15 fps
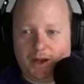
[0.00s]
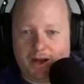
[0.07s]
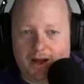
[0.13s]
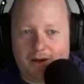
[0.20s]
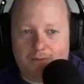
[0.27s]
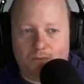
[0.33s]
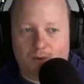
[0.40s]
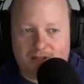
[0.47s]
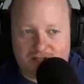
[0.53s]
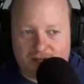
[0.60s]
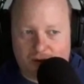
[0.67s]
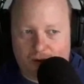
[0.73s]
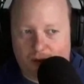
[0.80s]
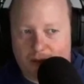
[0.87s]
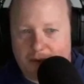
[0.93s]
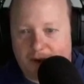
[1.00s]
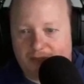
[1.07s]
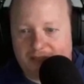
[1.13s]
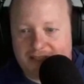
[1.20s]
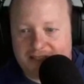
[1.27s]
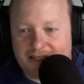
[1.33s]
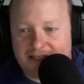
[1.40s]
what's cool
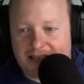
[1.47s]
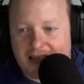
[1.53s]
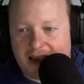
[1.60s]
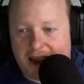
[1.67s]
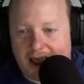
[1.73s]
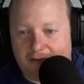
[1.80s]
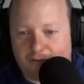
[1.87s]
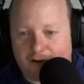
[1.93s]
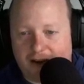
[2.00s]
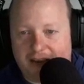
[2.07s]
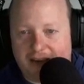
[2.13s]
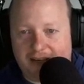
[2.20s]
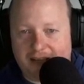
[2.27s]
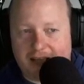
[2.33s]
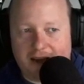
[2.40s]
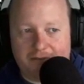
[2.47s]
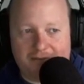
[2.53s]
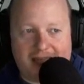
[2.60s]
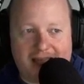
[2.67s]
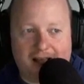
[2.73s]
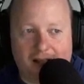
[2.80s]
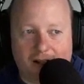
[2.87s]
about this is that every kind
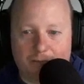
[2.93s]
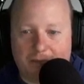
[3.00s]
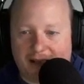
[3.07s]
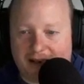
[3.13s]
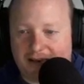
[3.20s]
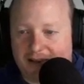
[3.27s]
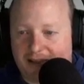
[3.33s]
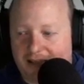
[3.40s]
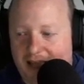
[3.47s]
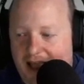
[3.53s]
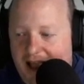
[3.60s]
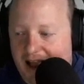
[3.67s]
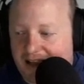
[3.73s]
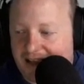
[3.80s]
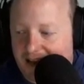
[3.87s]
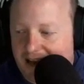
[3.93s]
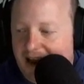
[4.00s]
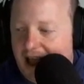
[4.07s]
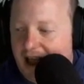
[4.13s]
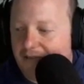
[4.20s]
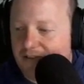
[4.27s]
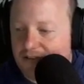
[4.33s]
of element can
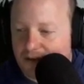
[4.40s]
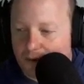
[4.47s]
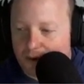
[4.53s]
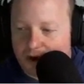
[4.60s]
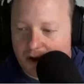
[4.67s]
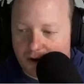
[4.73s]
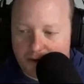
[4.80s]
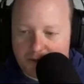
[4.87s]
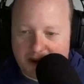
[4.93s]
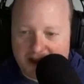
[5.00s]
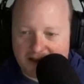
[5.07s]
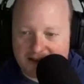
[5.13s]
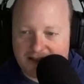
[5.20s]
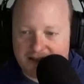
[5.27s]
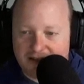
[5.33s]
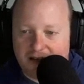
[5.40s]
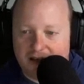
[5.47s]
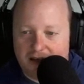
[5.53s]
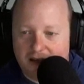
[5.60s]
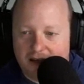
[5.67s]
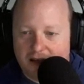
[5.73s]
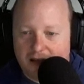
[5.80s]
have its own code base.
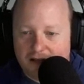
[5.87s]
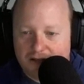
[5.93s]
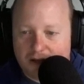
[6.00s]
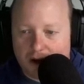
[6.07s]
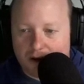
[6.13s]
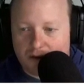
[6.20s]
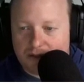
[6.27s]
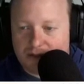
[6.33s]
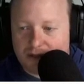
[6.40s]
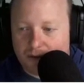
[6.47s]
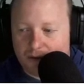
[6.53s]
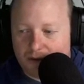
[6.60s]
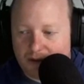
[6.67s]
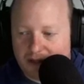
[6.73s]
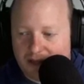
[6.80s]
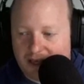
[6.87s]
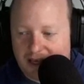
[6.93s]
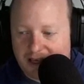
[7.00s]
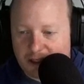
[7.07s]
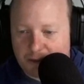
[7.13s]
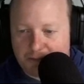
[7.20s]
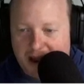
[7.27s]
So
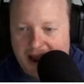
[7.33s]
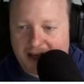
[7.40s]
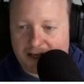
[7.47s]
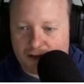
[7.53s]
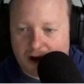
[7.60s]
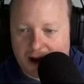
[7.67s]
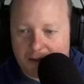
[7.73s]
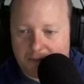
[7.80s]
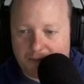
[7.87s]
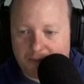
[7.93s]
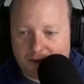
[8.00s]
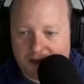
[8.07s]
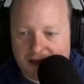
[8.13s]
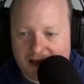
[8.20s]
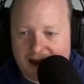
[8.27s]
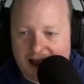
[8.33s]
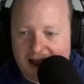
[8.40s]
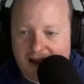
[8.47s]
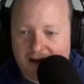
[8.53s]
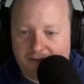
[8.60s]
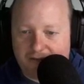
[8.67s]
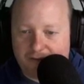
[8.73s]
each backdrop can
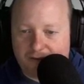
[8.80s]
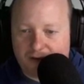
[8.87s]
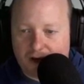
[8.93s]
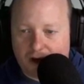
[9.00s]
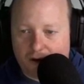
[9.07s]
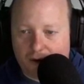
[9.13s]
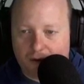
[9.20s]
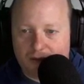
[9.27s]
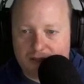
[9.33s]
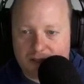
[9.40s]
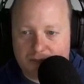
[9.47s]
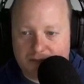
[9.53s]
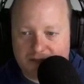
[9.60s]
have code